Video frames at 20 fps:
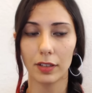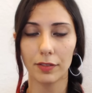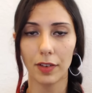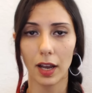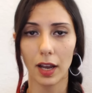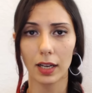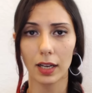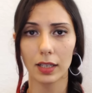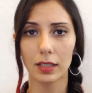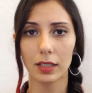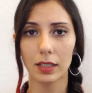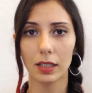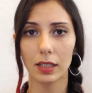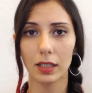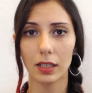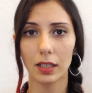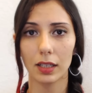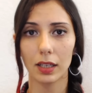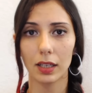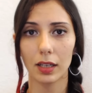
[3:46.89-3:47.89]
In fact,
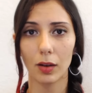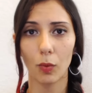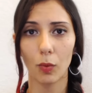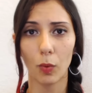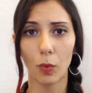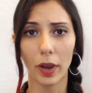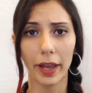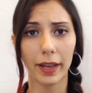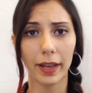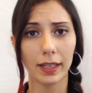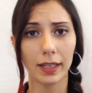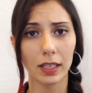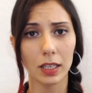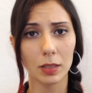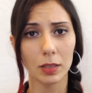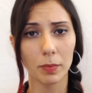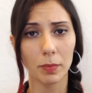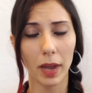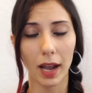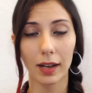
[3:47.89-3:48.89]
when
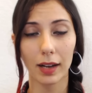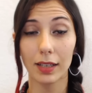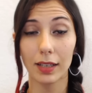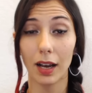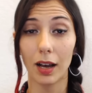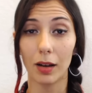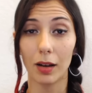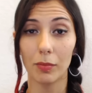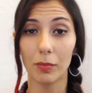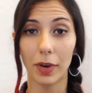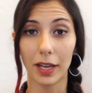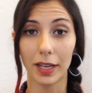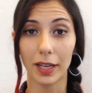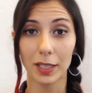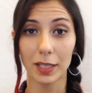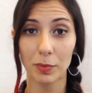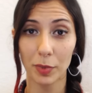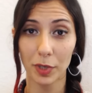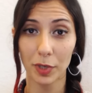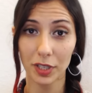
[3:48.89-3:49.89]
it is backed up
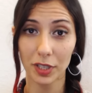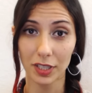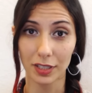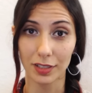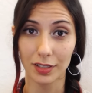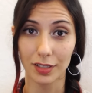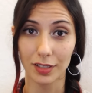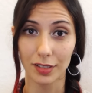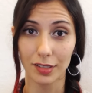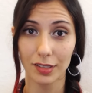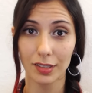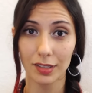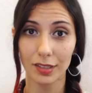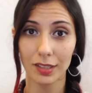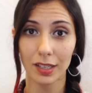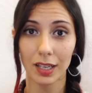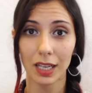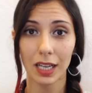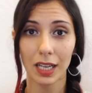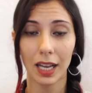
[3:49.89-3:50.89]
by experiences